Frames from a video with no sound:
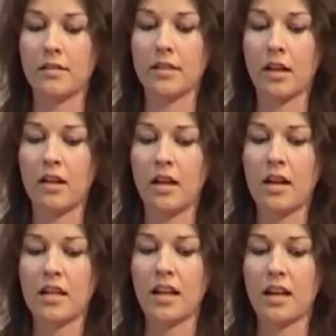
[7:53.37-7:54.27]
So
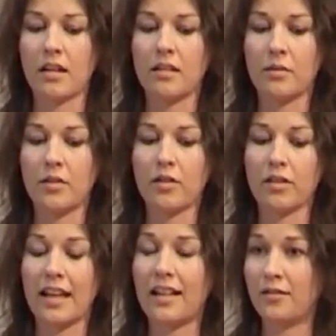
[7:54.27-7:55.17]
yeah, we got the
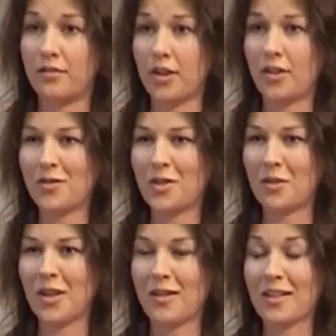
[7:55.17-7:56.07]
hell of sort of going,